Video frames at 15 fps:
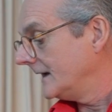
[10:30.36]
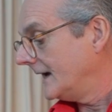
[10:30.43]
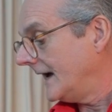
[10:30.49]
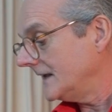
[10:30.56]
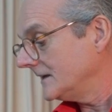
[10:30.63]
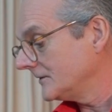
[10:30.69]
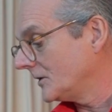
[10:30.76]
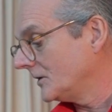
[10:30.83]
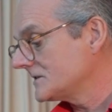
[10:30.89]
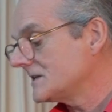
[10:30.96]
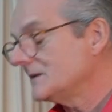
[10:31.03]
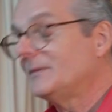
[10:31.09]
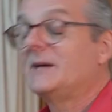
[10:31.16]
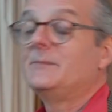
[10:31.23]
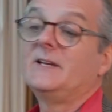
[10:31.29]
And of course
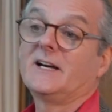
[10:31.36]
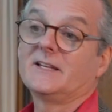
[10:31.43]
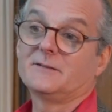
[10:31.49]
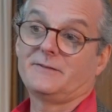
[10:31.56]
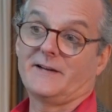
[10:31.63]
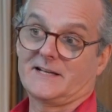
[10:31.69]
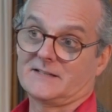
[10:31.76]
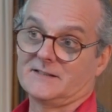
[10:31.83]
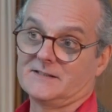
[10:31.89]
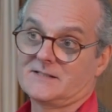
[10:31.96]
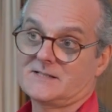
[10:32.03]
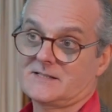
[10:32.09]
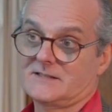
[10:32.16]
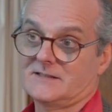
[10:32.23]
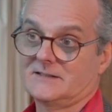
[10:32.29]
there may be other
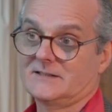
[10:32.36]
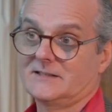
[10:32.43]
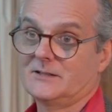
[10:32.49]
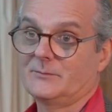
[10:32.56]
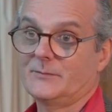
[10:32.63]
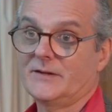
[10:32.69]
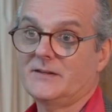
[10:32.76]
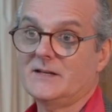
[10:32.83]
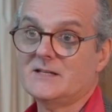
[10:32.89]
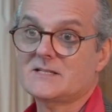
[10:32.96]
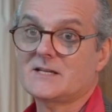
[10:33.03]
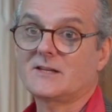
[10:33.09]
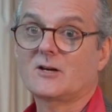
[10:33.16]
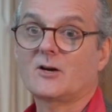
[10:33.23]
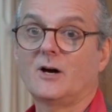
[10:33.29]
factors, but these
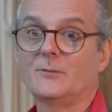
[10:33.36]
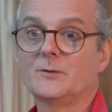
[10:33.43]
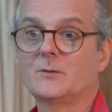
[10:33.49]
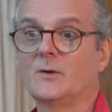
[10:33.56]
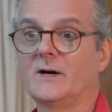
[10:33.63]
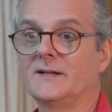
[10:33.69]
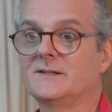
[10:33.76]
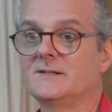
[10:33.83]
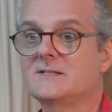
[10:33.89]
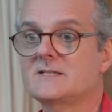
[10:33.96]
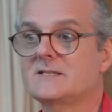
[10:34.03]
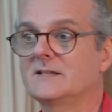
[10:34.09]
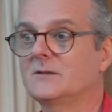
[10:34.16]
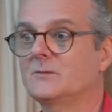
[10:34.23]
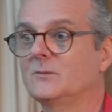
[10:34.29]
are the common
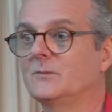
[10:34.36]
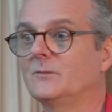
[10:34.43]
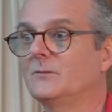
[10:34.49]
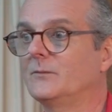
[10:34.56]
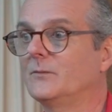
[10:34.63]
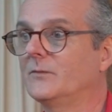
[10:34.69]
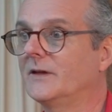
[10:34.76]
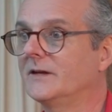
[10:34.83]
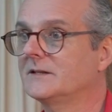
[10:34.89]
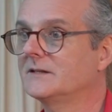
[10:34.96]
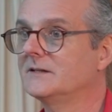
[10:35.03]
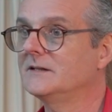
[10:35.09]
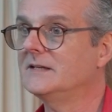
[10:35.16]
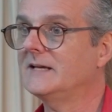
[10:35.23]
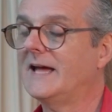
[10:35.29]
ones
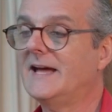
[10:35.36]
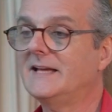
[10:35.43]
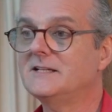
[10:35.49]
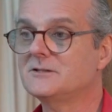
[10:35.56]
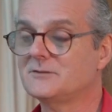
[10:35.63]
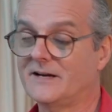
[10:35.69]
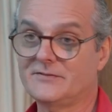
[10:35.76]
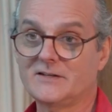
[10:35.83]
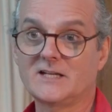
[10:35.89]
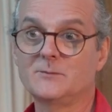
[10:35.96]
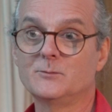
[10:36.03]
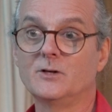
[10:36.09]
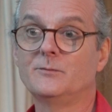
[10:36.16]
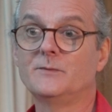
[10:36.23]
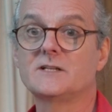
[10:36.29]
that the anti-trafficking
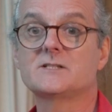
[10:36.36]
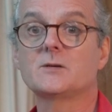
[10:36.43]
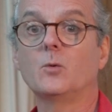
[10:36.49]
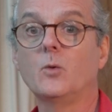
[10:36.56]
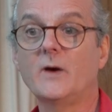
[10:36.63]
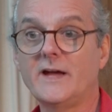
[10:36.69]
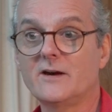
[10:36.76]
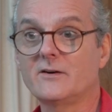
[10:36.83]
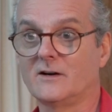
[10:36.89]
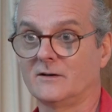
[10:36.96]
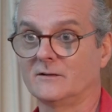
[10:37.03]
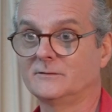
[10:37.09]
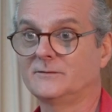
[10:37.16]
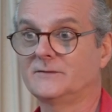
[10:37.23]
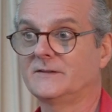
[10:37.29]
movement is aware
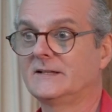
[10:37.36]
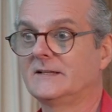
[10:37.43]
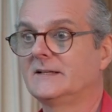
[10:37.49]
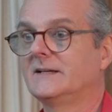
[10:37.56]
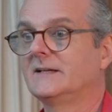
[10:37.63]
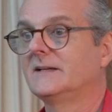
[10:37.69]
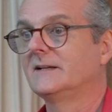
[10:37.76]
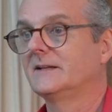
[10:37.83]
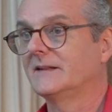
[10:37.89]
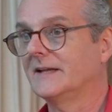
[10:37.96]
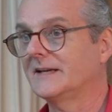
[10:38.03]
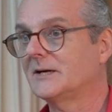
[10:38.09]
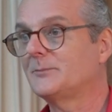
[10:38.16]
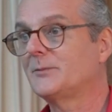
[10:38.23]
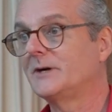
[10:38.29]
of
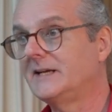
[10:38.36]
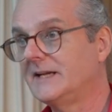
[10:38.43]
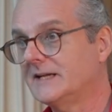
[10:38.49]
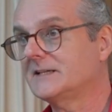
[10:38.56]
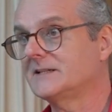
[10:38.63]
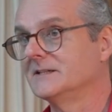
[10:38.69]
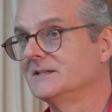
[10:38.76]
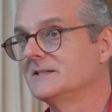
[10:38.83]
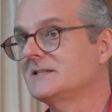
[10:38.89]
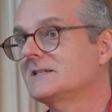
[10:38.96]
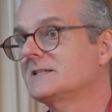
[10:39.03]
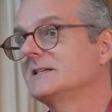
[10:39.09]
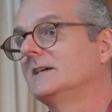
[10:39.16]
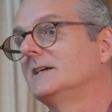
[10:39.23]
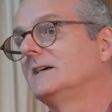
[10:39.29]
that are
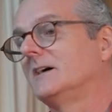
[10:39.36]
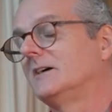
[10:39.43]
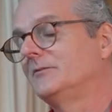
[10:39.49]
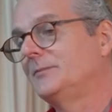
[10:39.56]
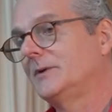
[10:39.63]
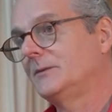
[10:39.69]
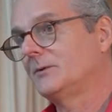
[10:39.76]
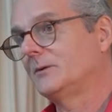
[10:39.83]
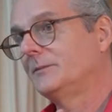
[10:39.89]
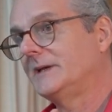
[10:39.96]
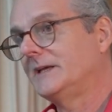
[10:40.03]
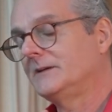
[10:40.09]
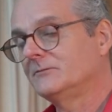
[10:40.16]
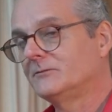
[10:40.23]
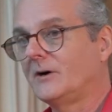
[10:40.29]
predictors of people
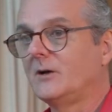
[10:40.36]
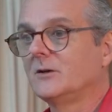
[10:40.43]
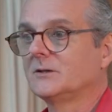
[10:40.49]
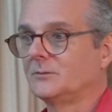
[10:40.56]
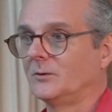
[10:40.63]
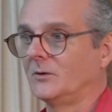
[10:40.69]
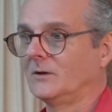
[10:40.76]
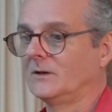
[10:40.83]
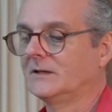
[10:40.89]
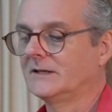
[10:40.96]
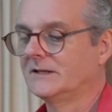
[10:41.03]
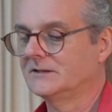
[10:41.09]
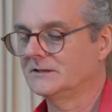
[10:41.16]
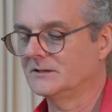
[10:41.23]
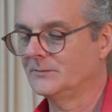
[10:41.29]
being vulnerable
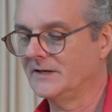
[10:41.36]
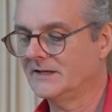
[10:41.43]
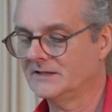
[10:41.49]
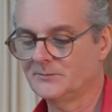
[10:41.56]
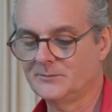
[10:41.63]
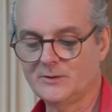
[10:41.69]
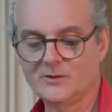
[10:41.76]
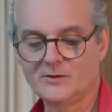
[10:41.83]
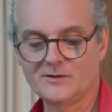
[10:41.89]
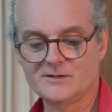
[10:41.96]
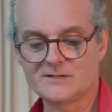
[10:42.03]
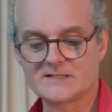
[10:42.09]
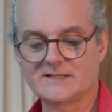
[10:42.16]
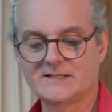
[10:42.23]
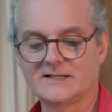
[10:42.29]
to being
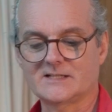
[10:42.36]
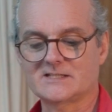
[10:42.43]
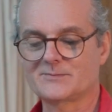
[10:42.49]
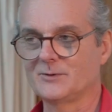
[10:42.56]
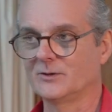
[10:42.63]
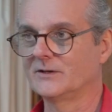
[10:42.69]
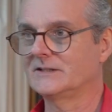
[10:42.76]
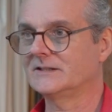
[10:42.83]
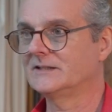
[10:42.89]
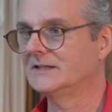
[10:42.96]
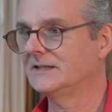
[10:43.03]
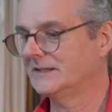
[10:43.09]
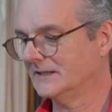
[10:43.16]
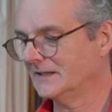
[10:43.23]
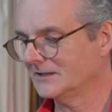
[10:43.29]
abused, exploited
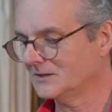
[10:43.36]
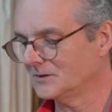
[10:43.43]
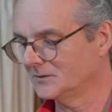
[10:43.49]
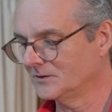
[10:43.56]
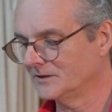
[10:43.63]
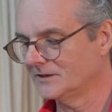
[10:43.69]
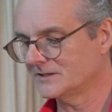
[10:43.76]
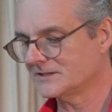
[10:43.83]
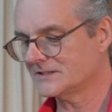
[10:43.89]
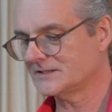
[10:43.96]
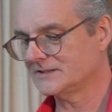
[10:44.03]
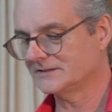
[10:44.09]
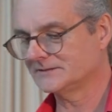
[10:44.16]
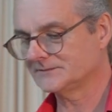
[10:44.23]
and coerced.